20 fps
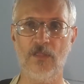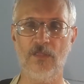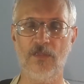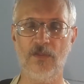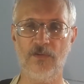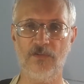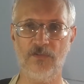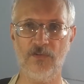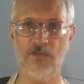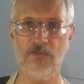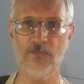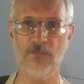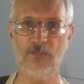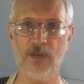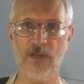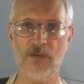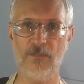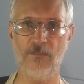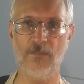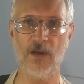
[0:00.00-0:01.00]
this has
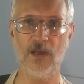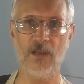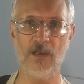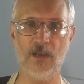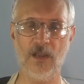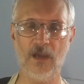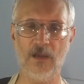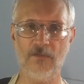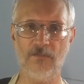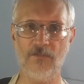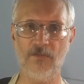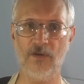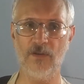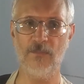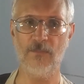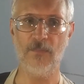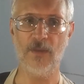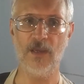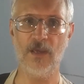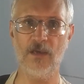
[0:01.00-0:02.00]
made my life
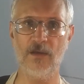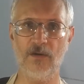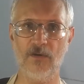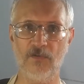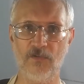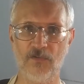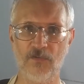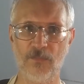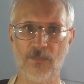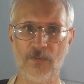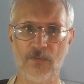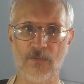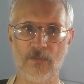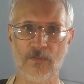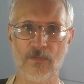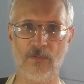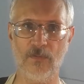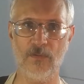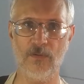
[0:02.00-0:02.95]
unmanageable.